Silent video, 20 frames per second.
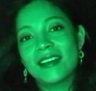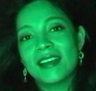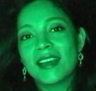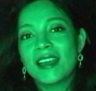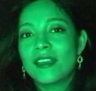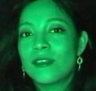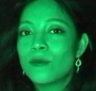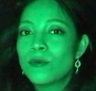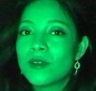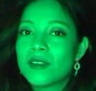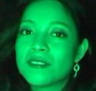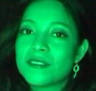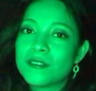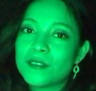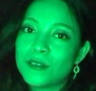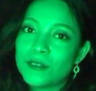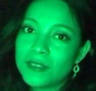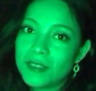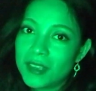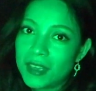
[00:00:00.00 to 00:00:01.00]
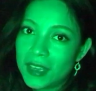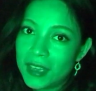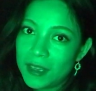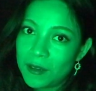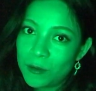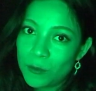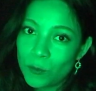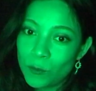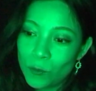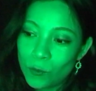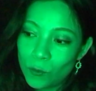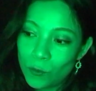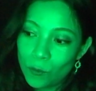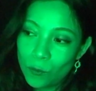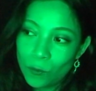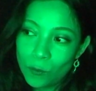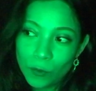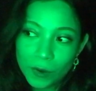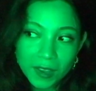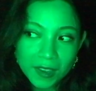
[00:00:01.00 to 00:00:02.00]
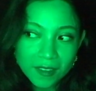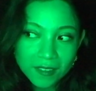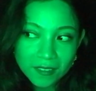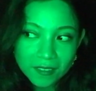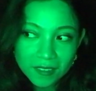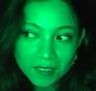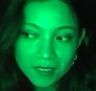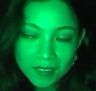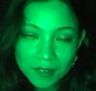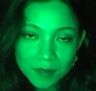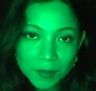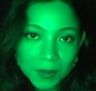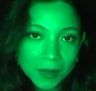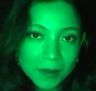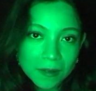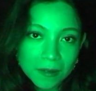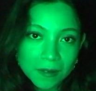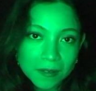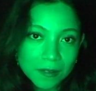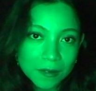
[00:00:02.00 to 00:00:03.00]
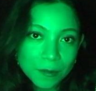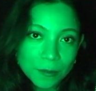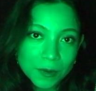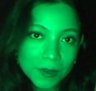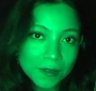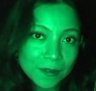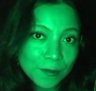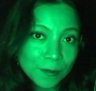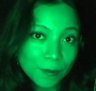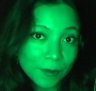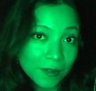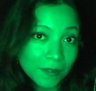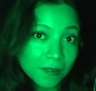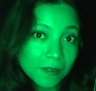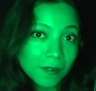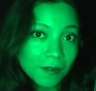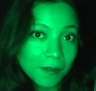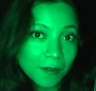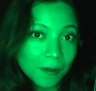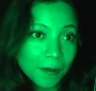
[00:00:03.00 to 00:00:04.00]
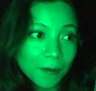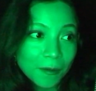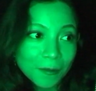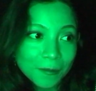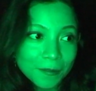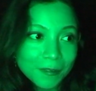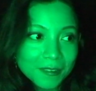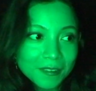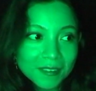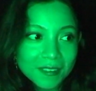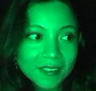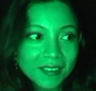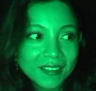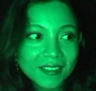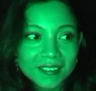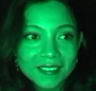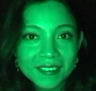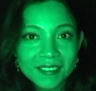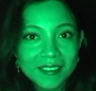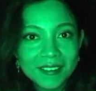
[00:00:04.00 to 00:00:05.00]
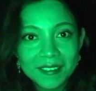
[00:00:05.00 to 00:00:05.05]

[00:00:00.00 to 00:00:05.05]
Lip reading: It was not the wind because the window was closed, and